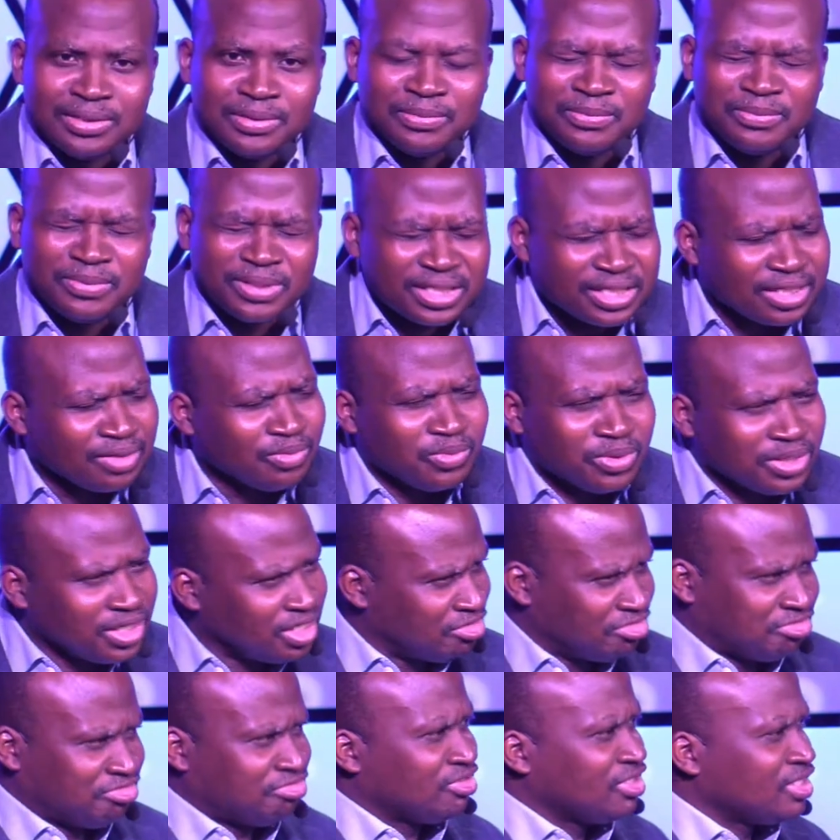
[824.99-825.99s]
What
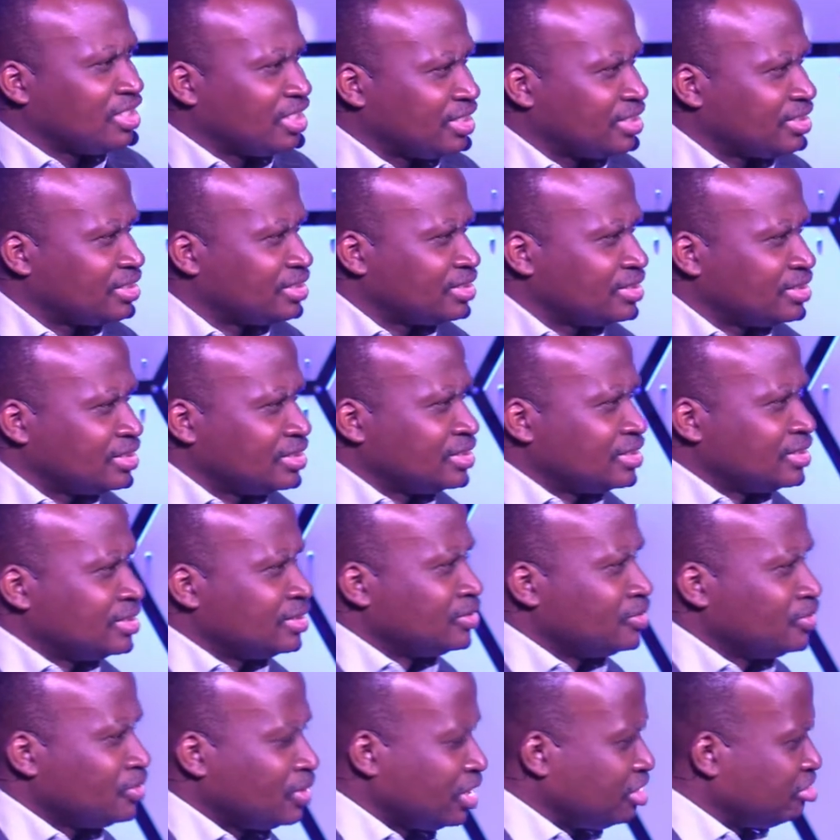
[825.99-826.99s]
a feeling.
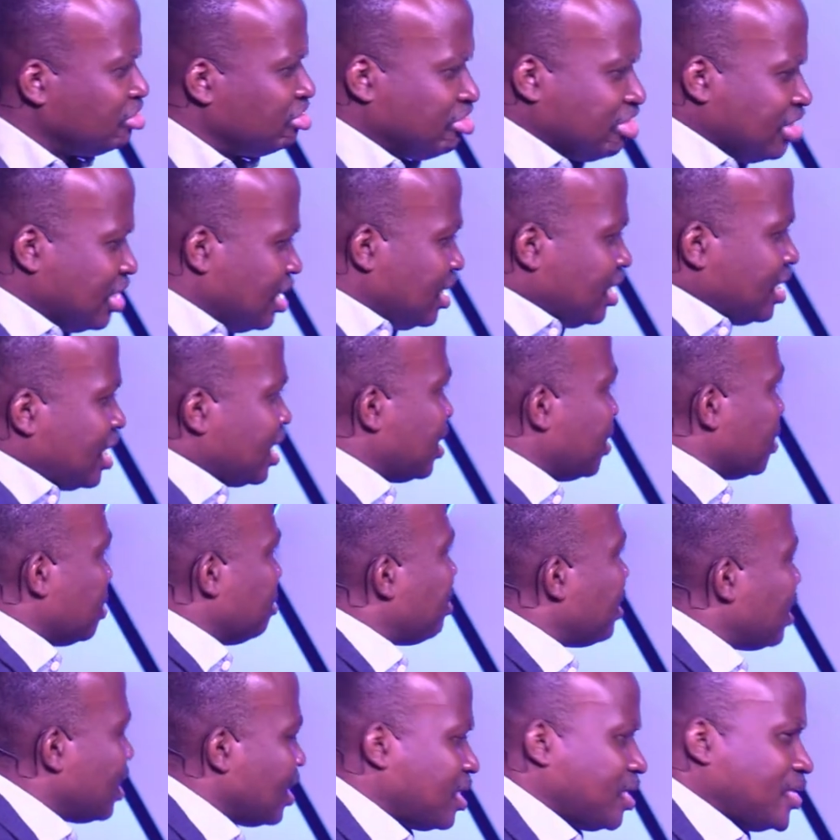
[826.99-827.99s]
What a feeling that you
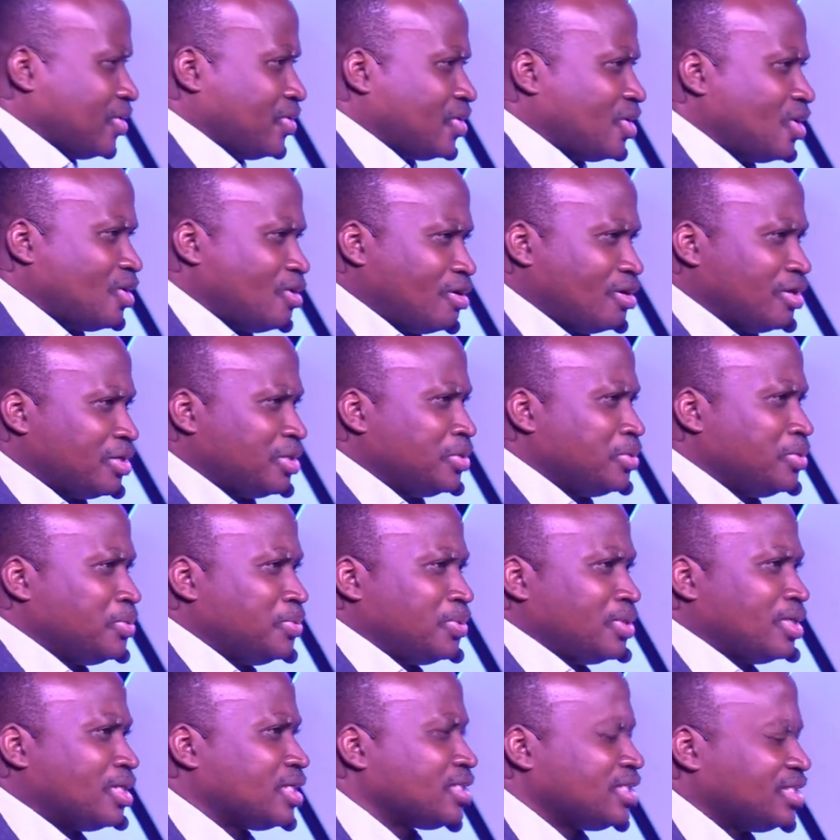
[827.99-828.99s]
park your car, you
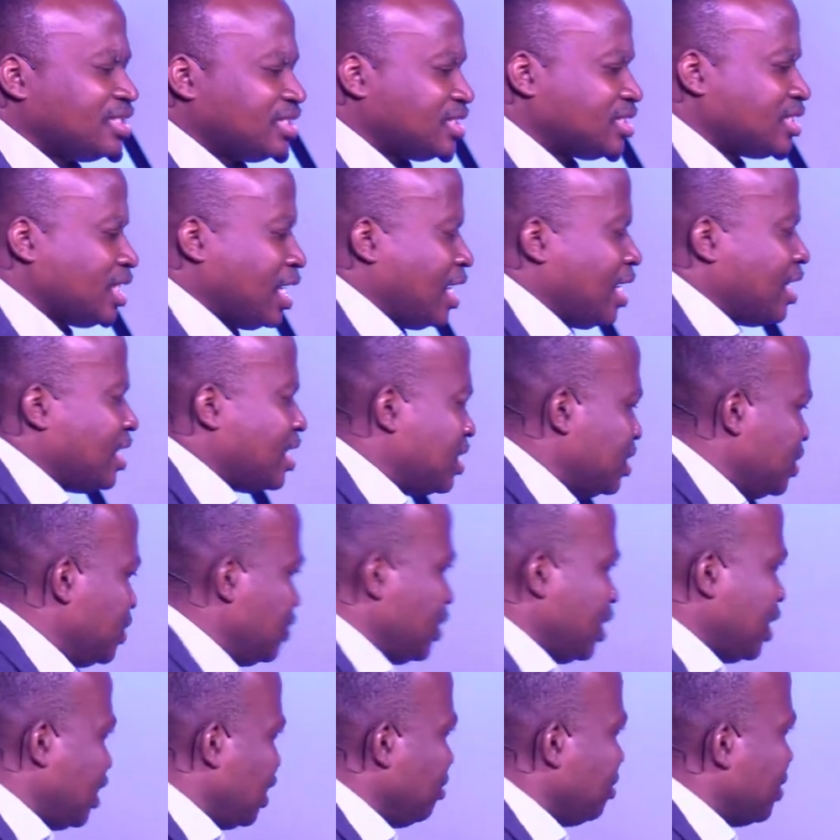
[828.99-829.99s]
walked inside, and you
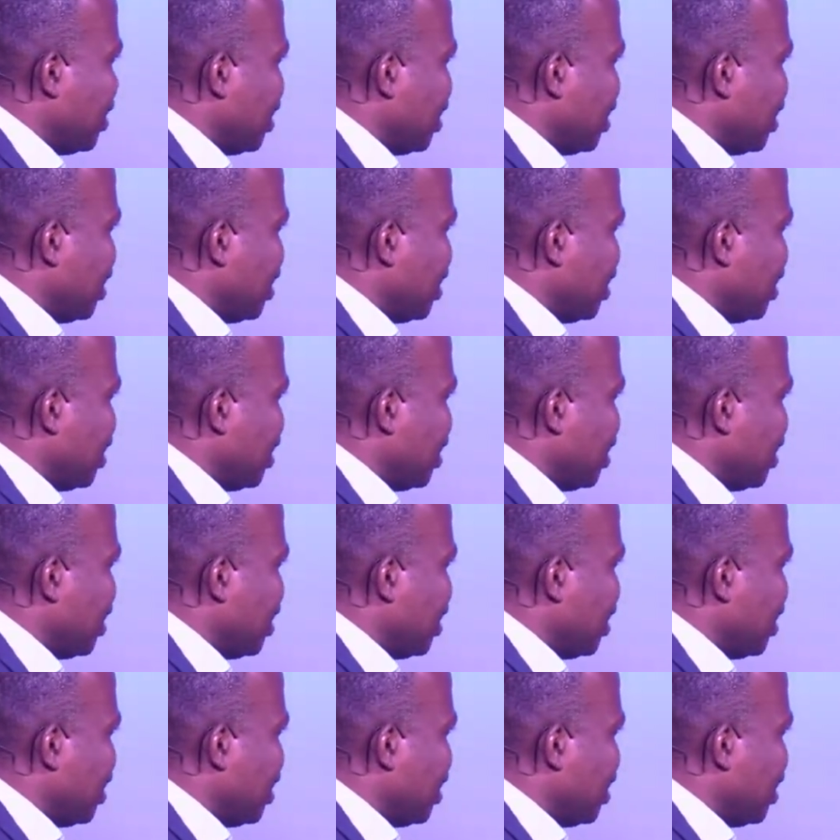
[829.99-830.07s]
came